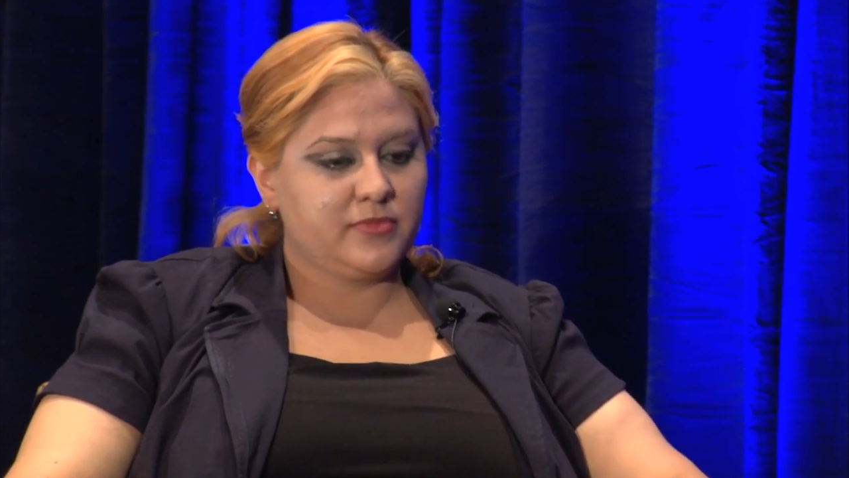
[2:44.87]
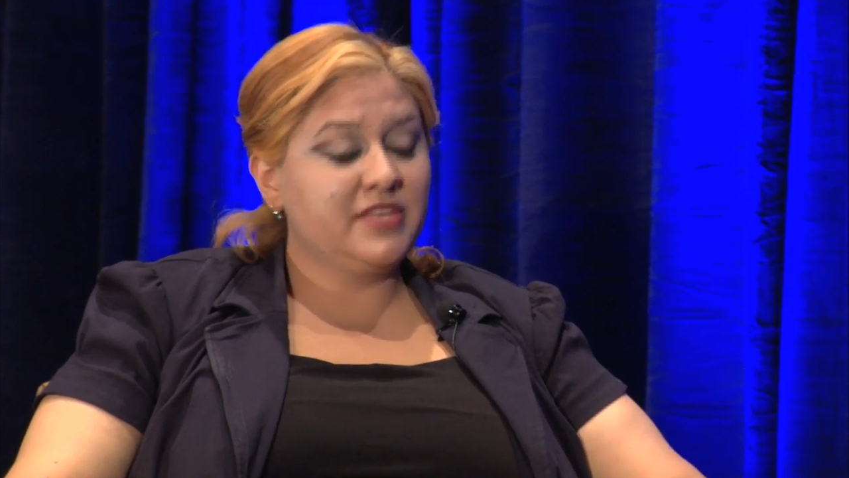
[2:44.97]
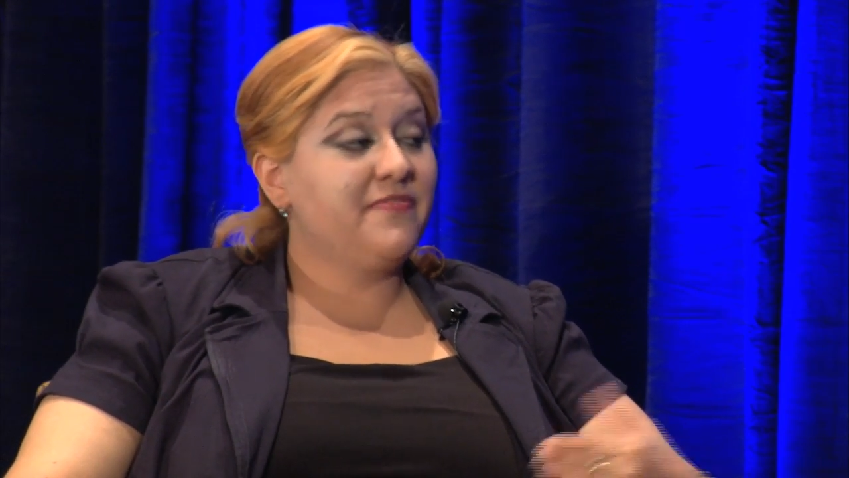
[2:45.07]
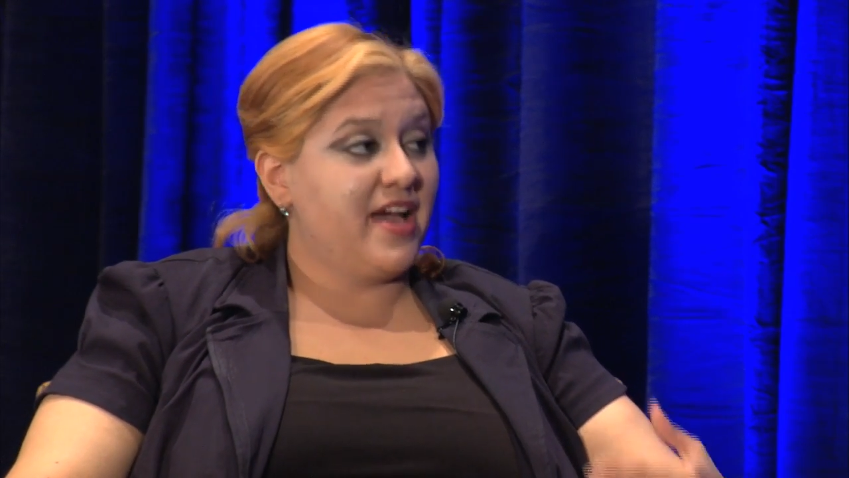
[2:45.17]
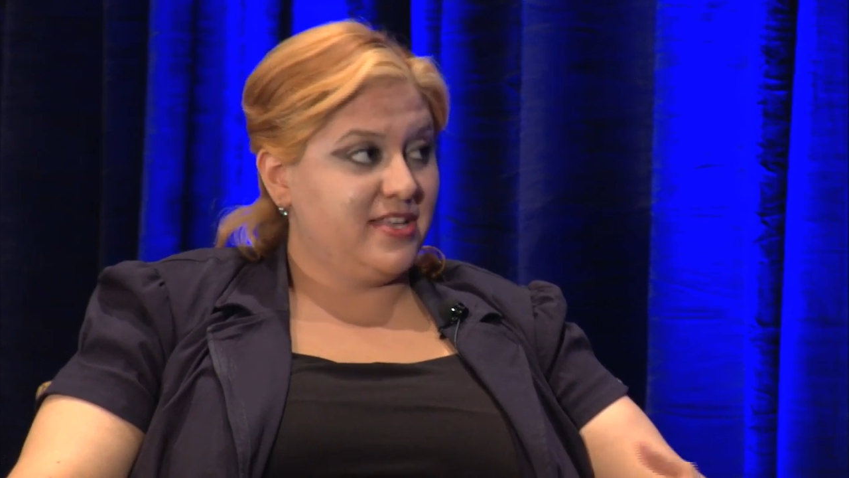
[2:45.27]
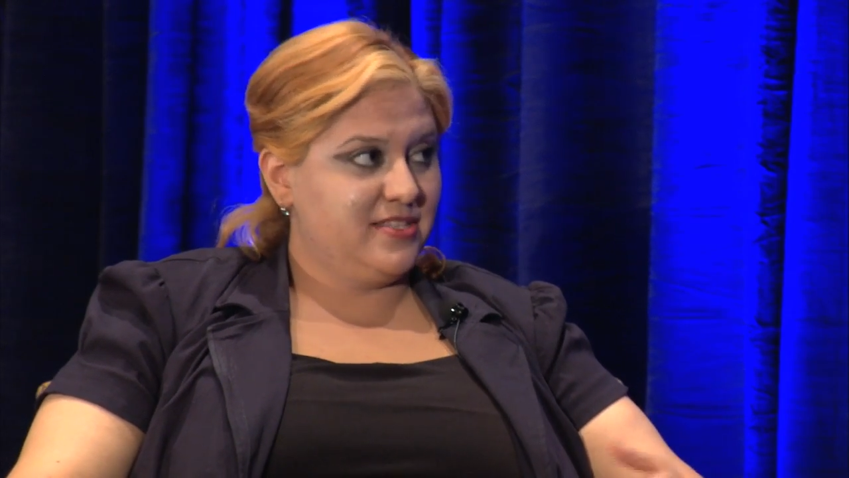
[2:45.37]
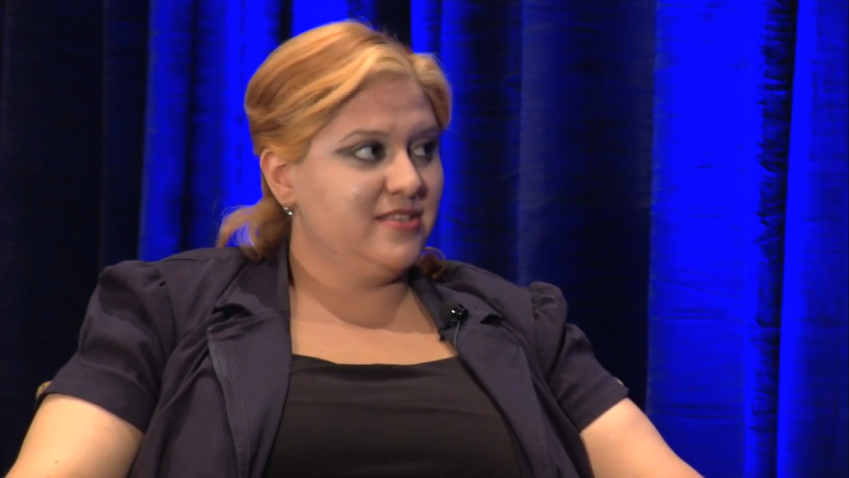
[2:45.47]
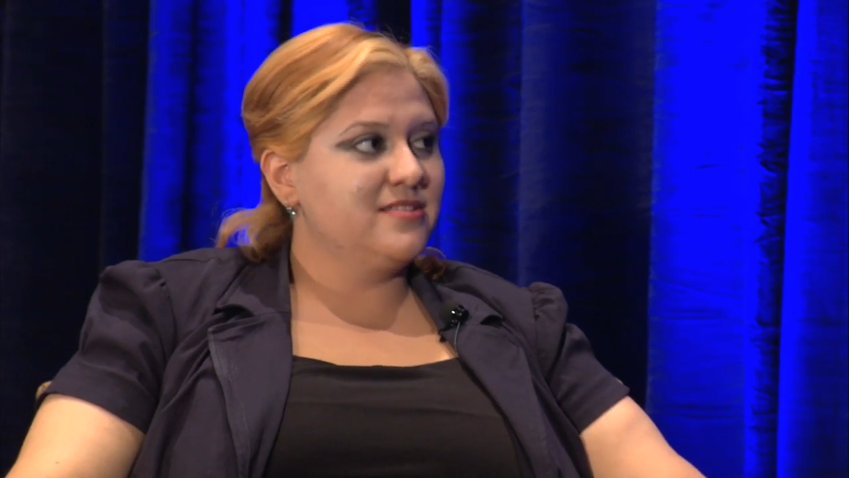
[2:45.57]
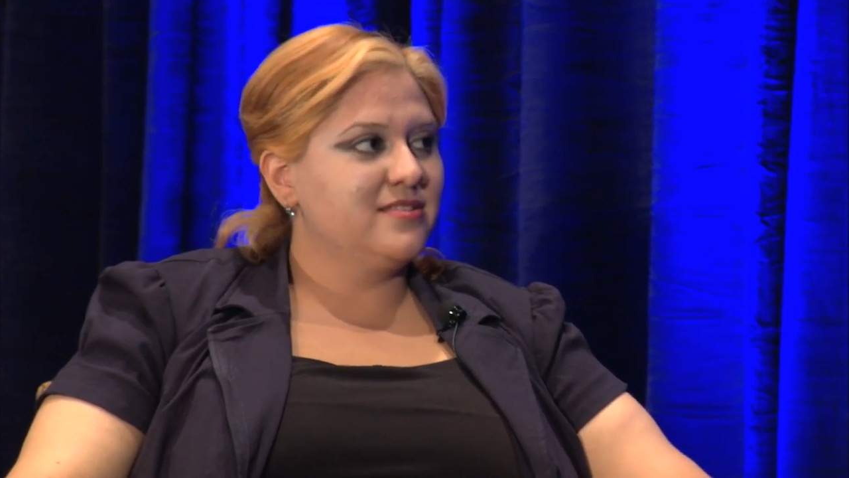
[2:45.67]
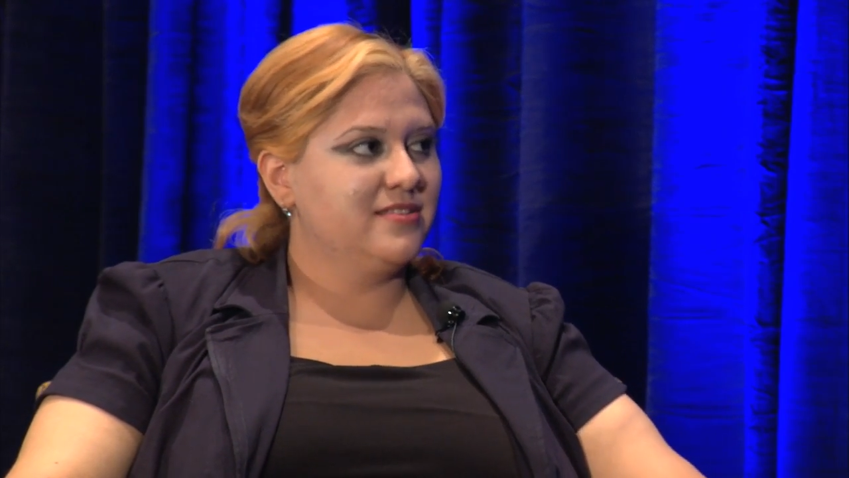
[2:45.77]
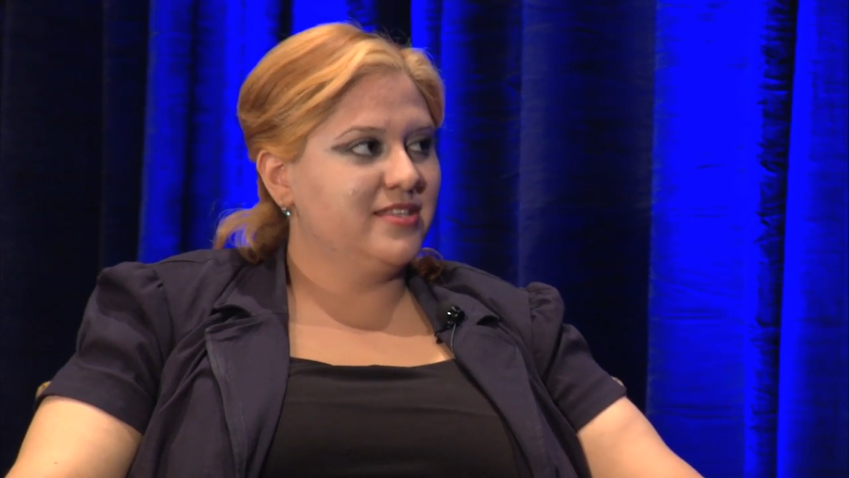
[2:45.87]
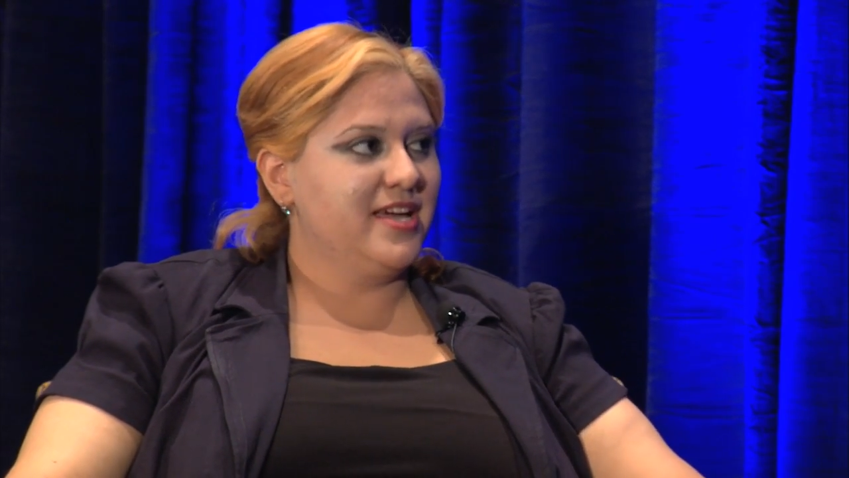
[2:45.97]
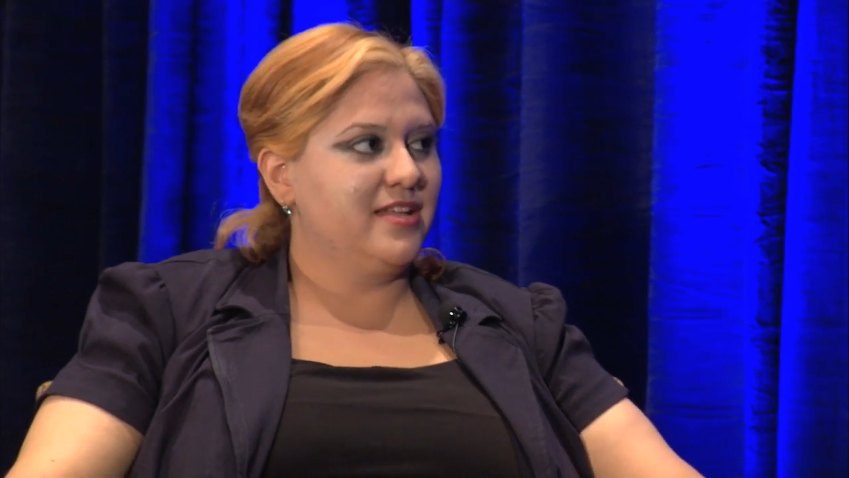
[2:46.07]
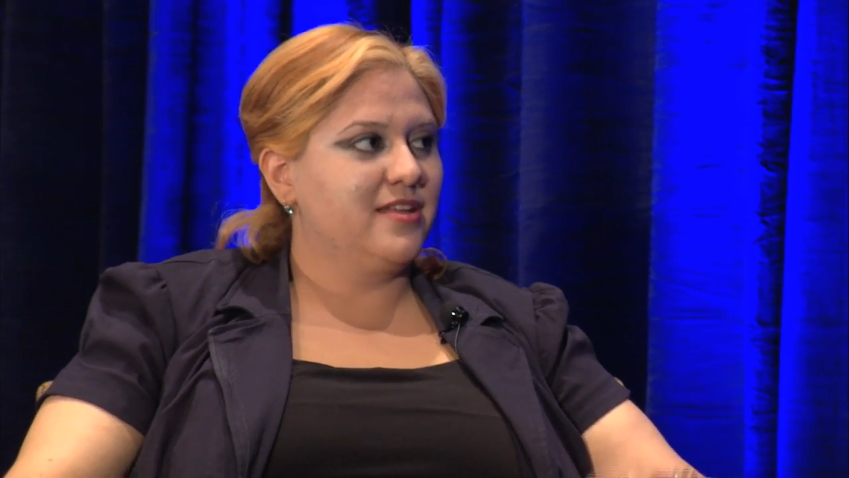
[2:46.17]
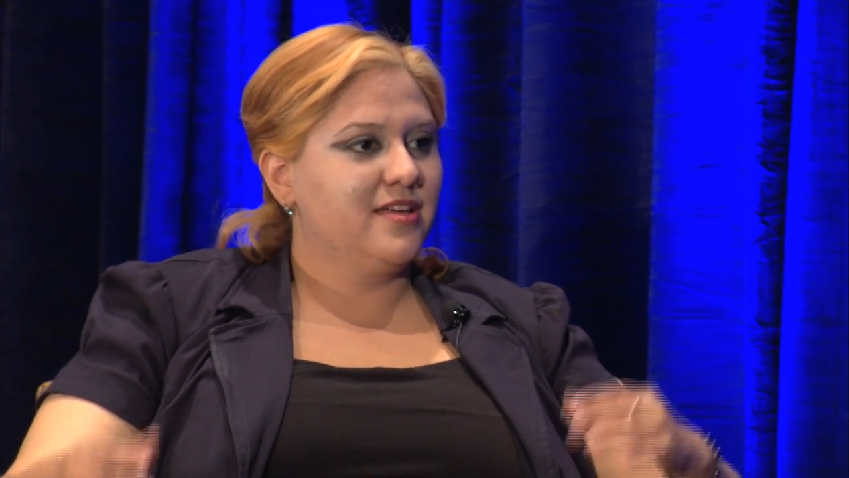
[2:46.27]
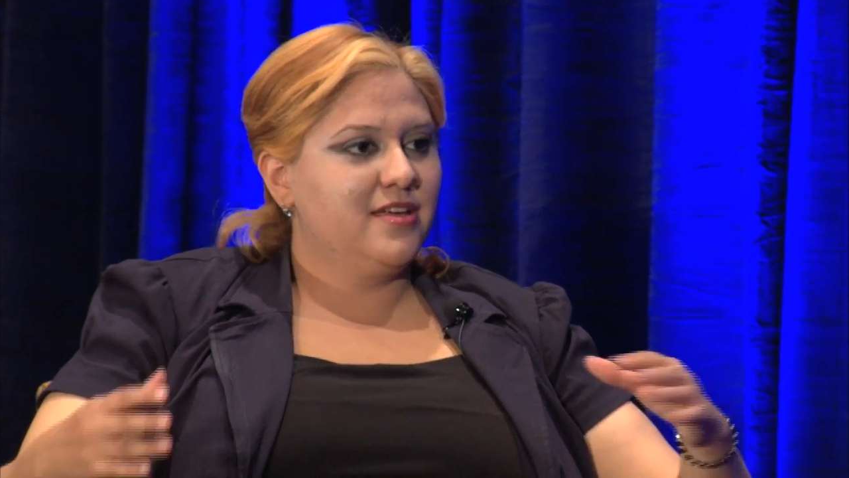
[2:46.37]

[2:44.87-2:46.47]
devices that